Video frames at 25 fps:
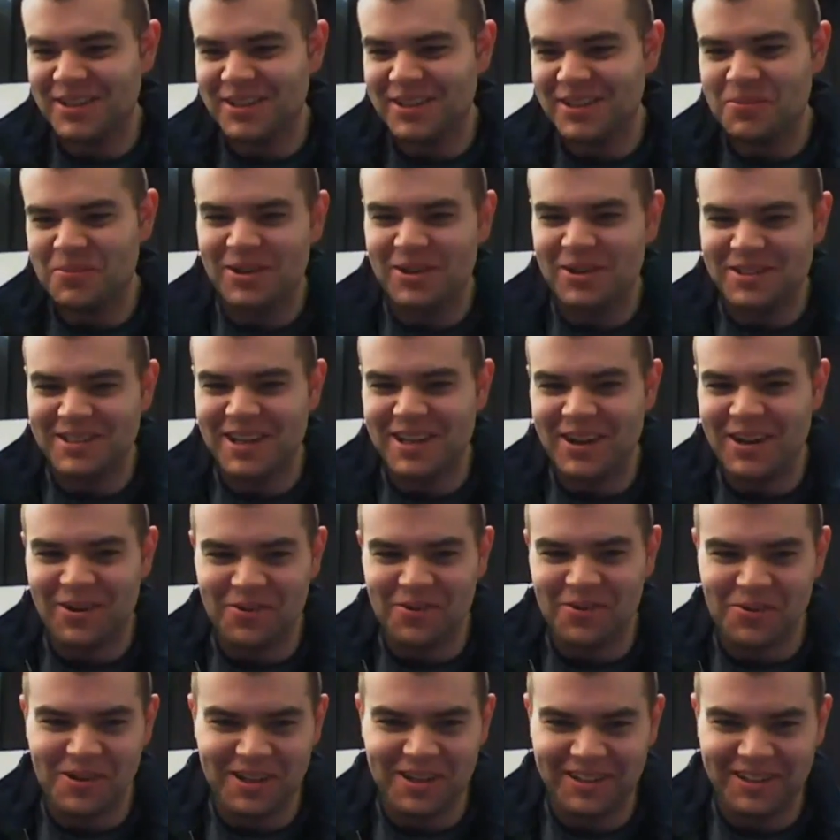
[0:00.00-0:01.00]
take parts I
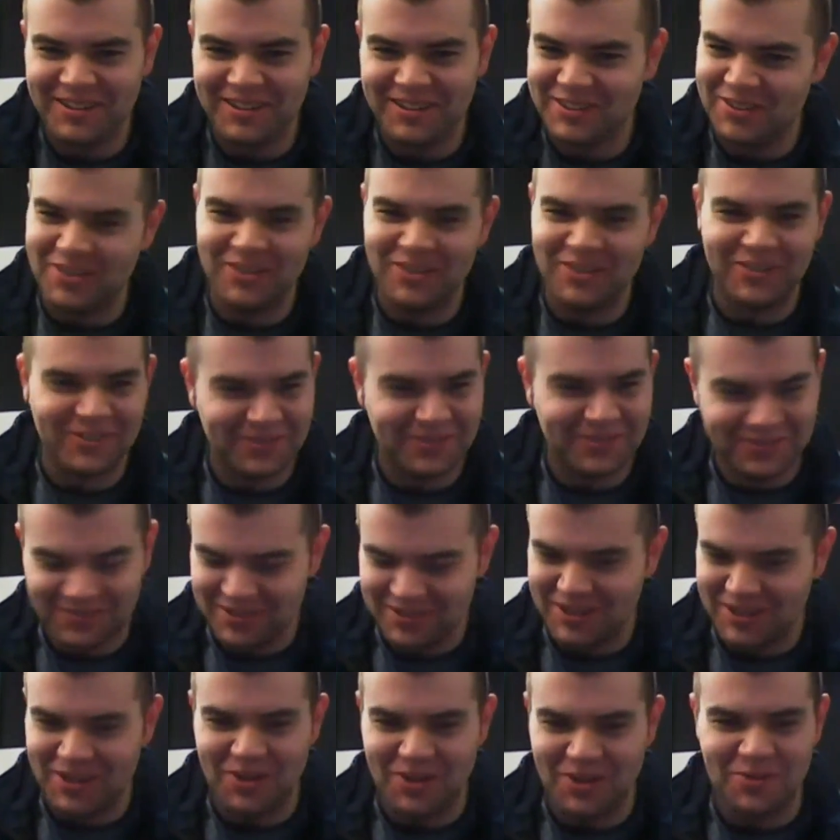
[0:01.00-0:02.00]
don't want, so
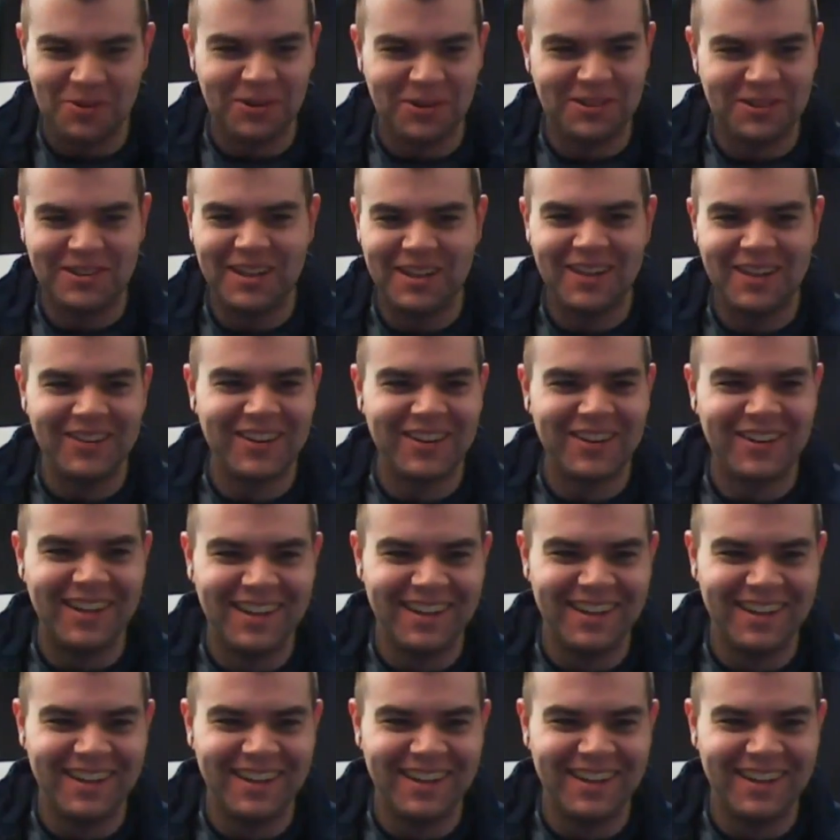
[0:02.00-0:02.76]
it all works out.